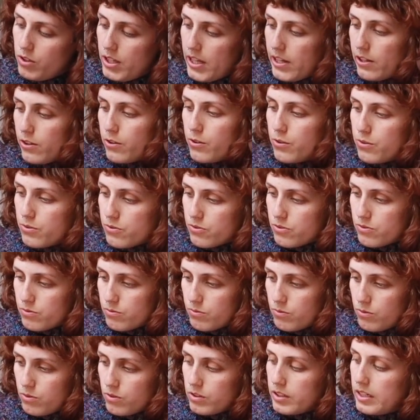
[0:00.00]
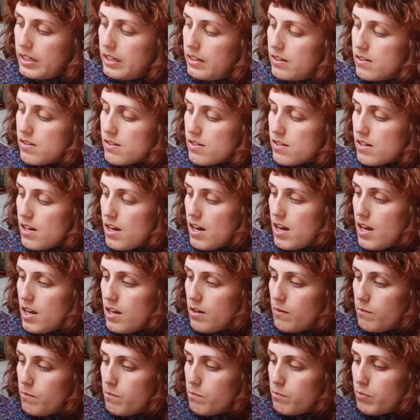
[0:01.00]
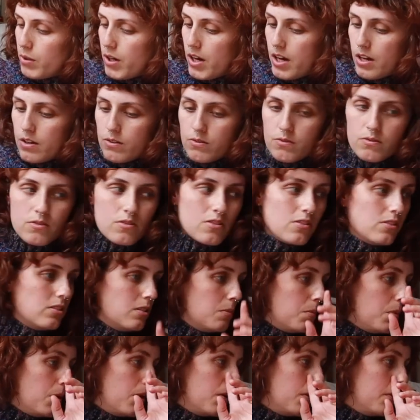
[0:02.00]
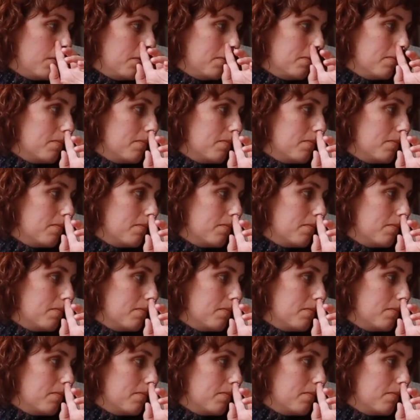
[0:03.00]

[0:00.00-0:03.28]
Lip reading: yellows, greens, and browns on the bottom.